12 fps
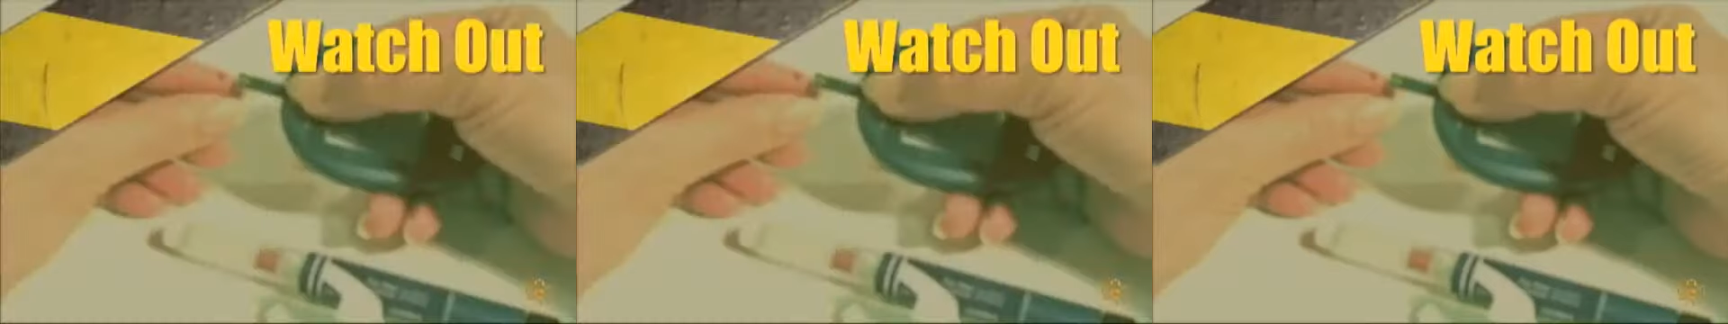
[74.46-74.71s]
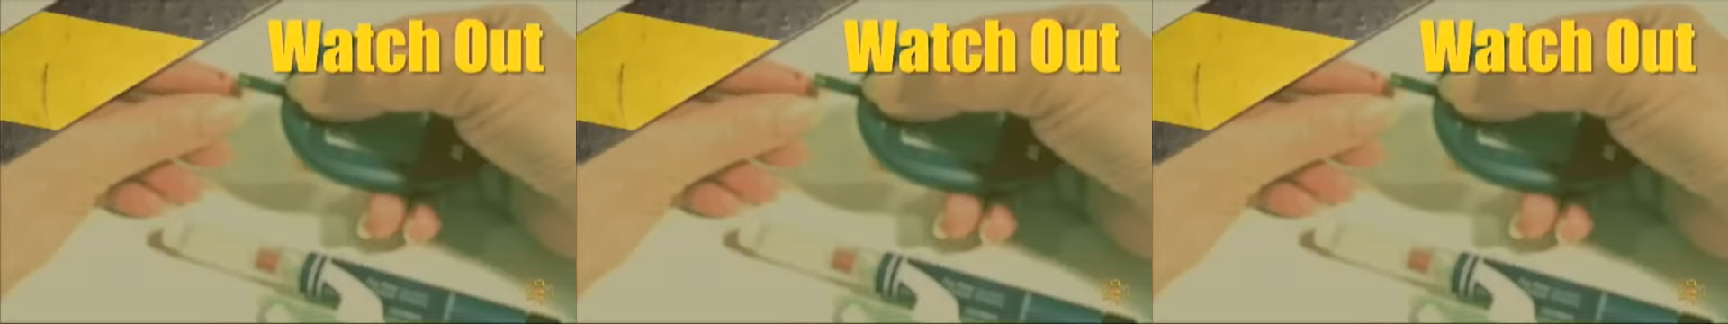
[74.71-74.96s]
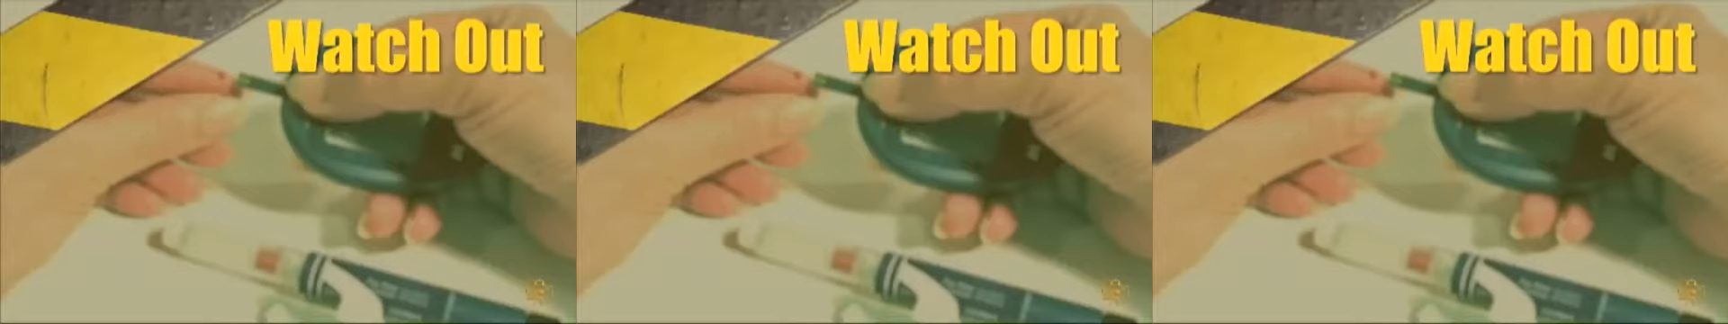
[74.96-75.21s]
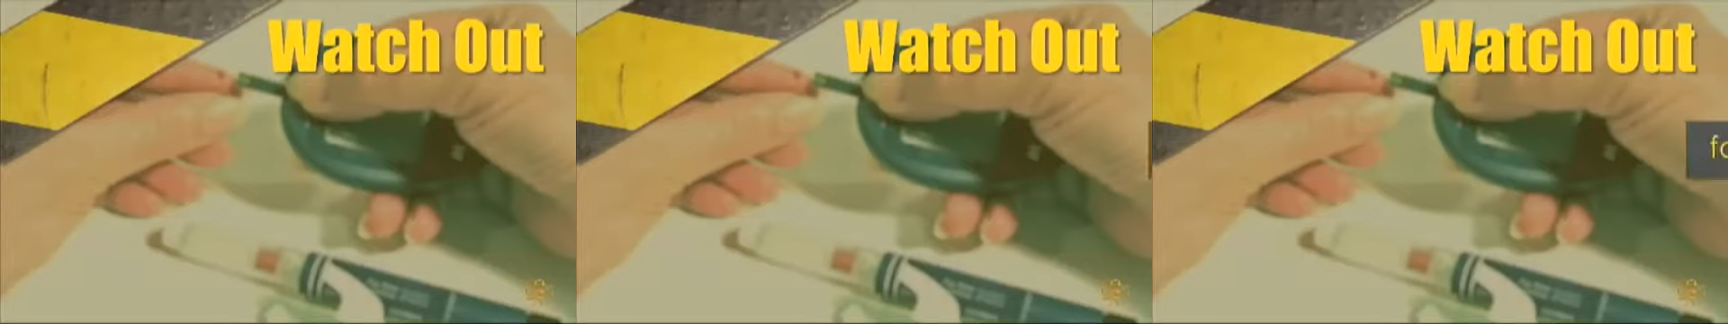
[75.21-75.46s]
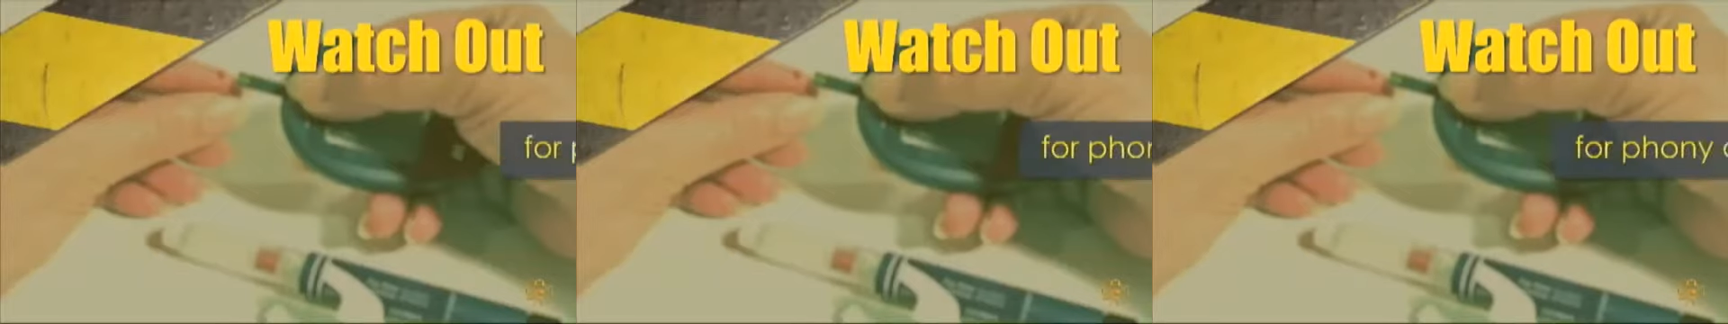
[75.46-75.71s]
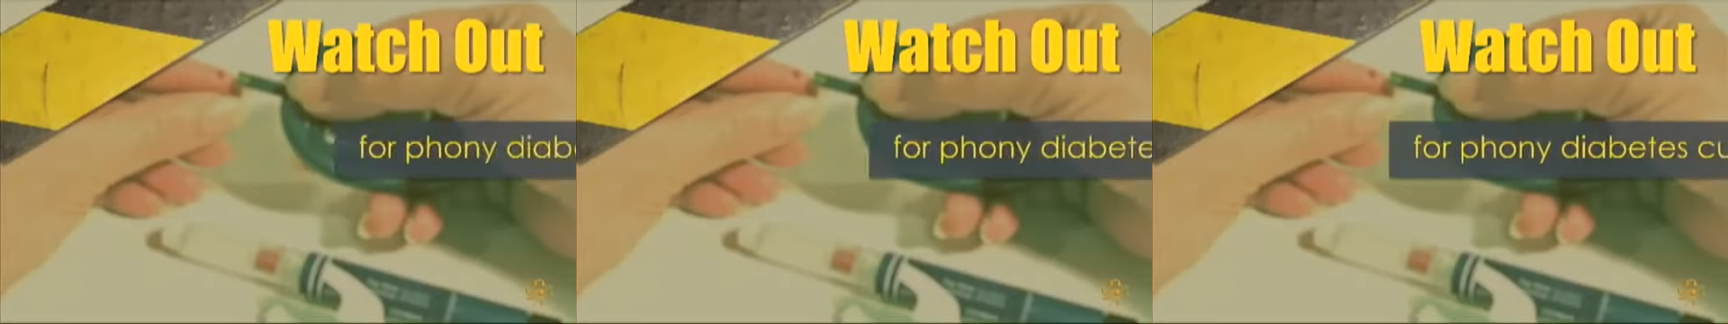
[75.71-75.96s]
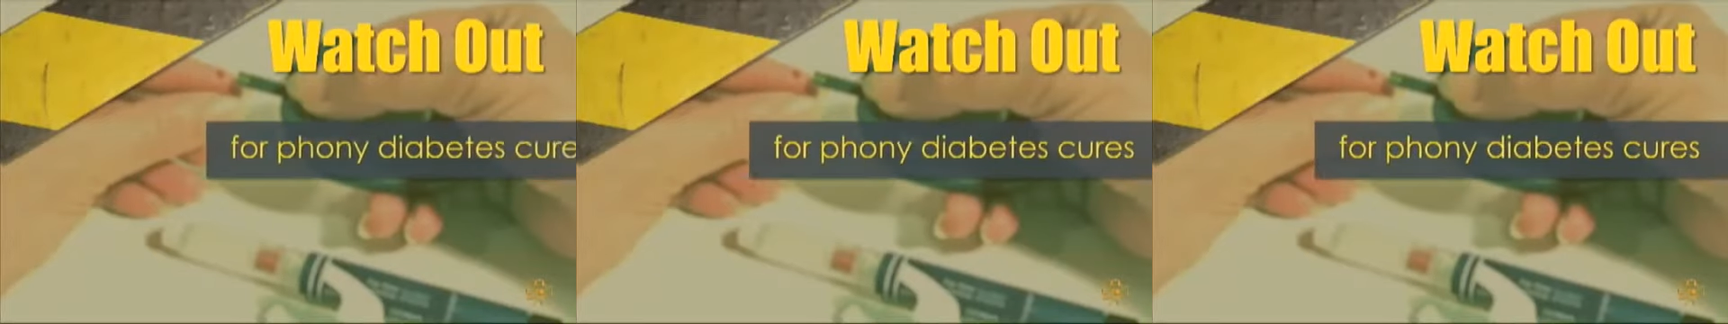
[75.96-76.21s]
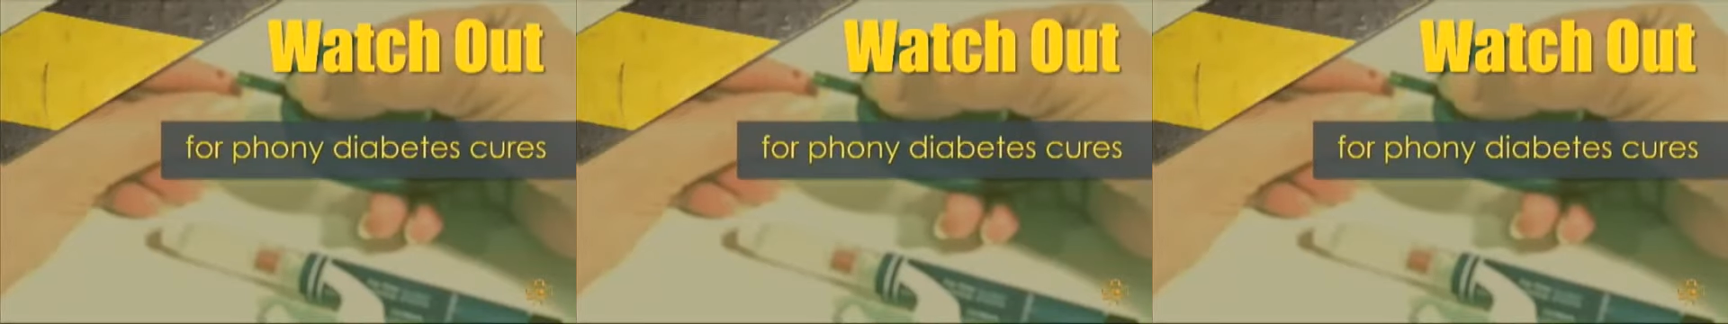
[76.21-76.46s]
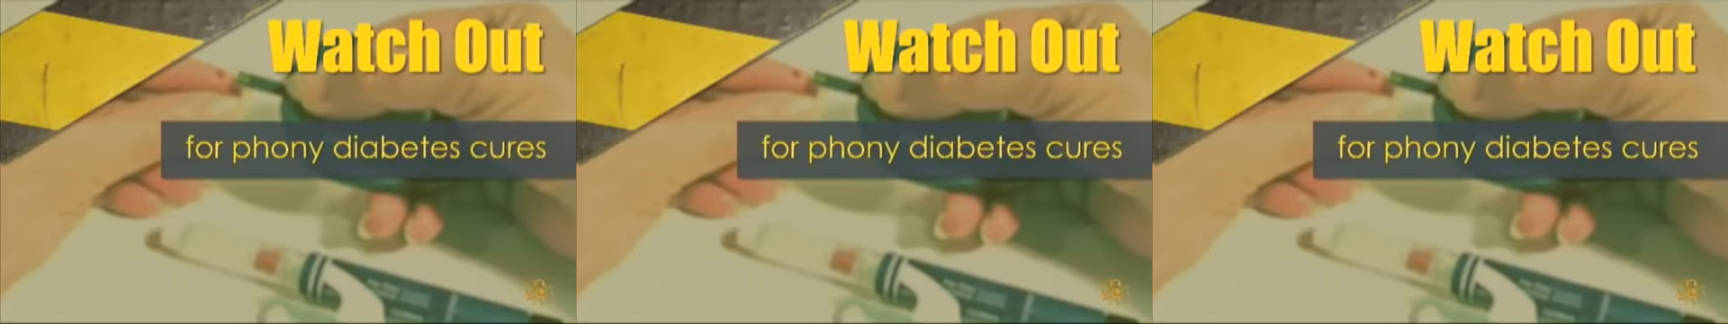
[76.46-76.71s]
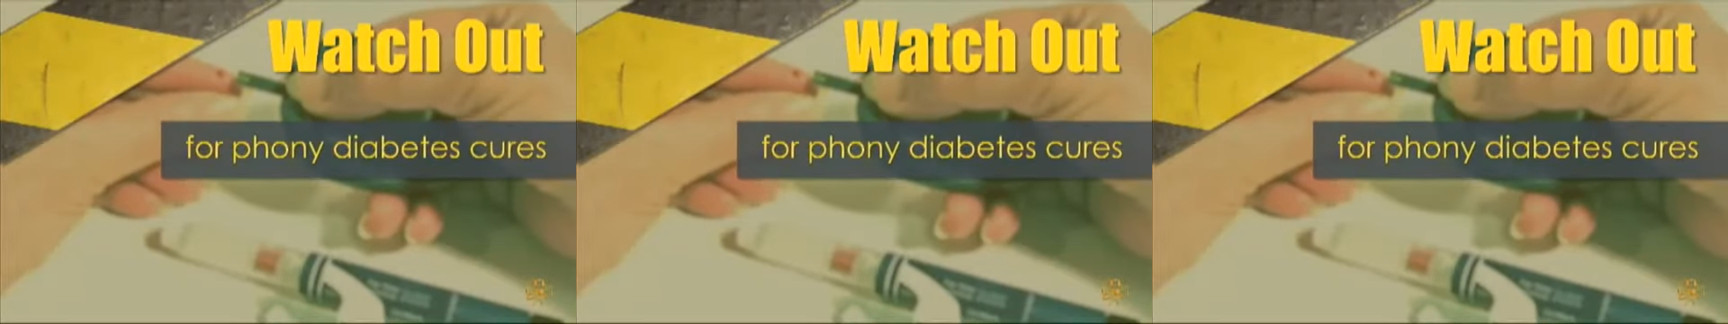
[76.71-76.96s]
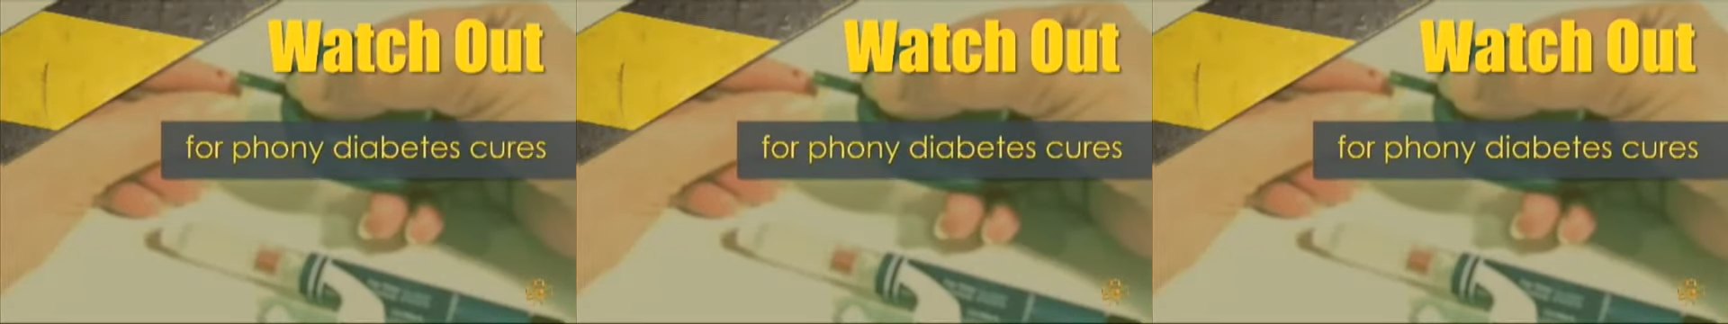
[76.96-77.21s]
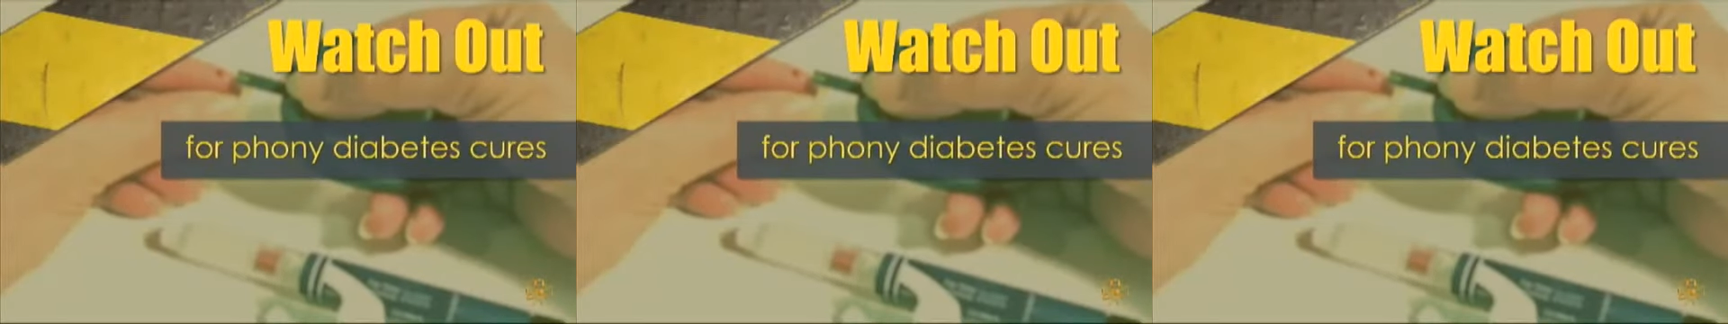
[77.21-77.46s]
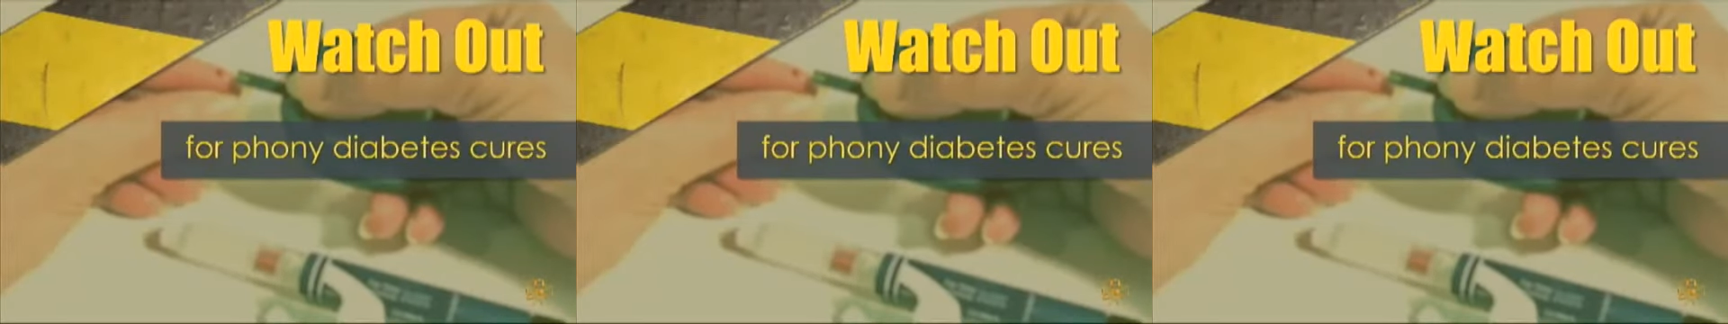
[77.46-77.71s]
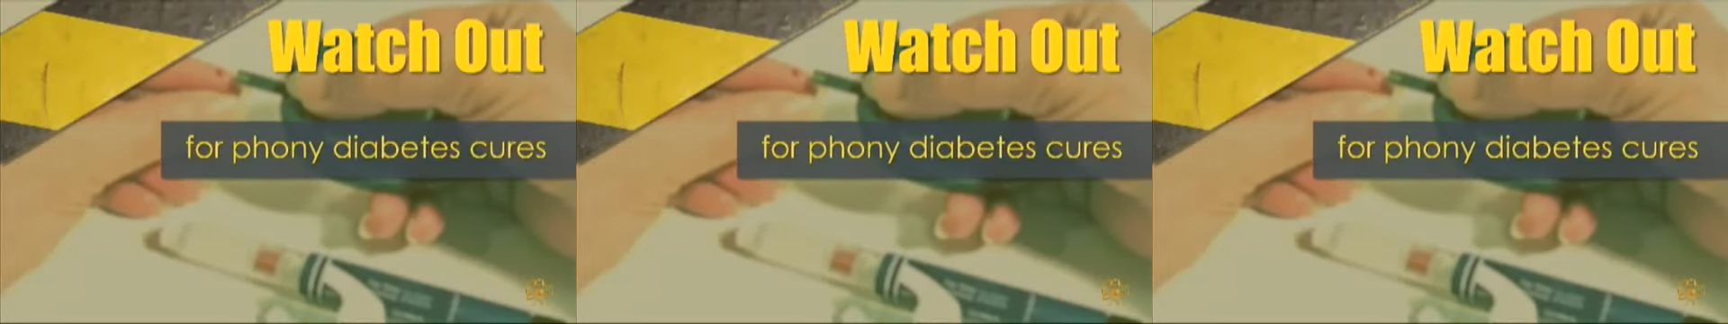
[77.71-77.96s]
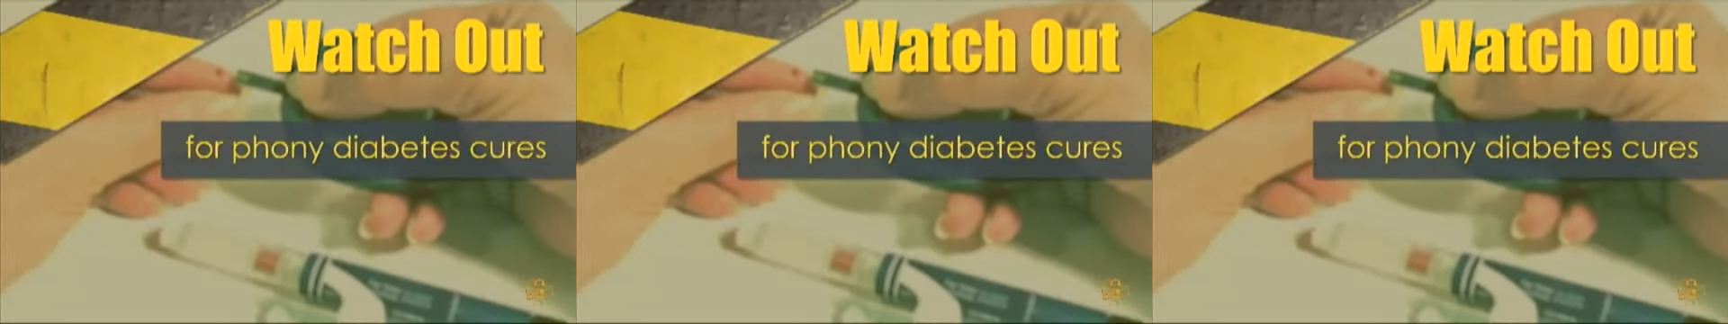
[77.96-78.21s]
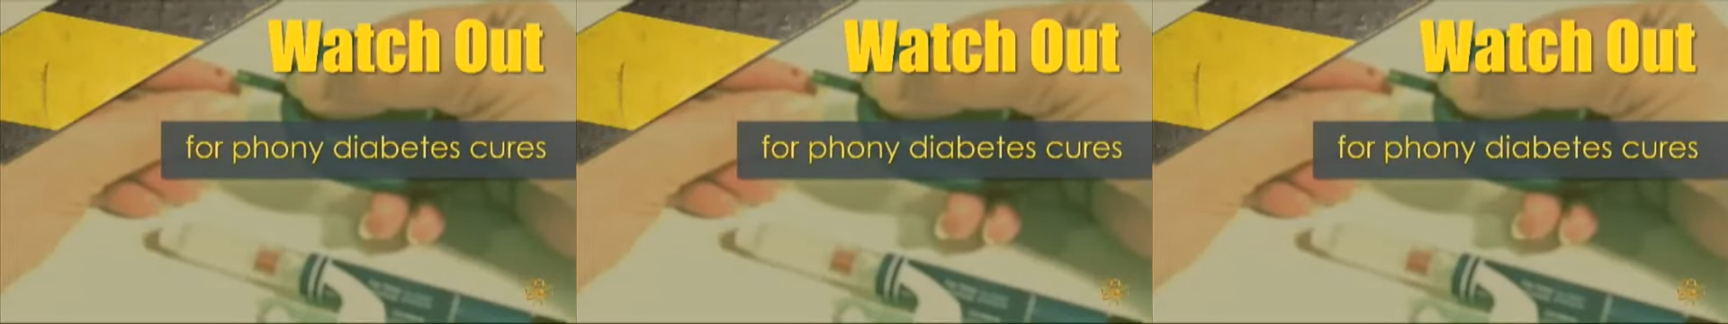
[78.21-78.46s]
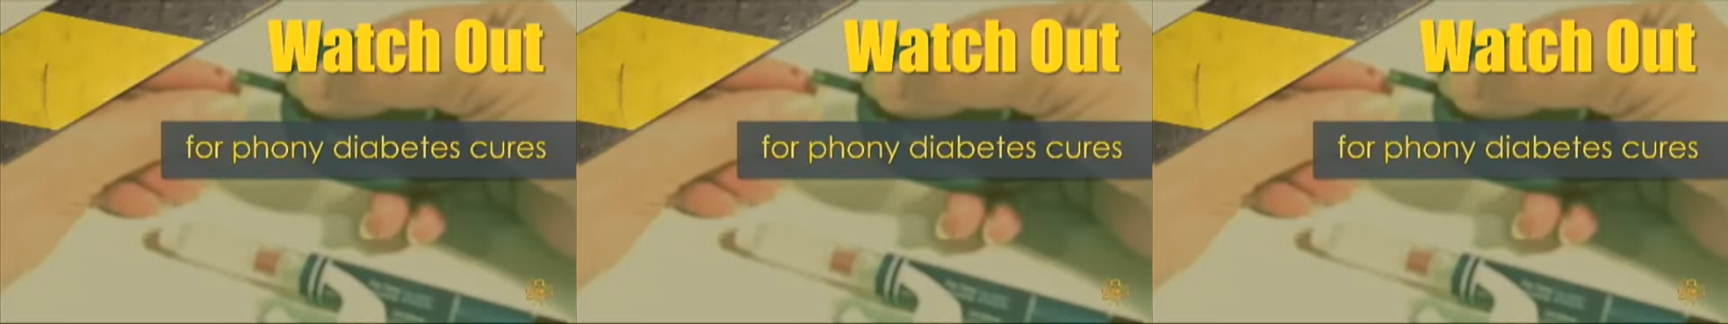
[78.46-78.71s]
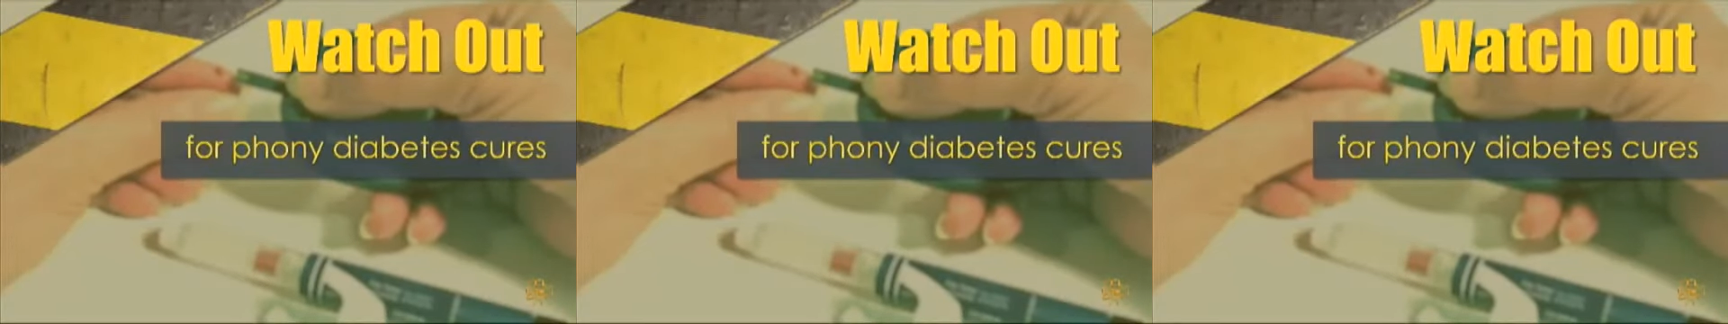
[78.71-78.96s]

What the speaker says: No face is visible, so there are no lips to read.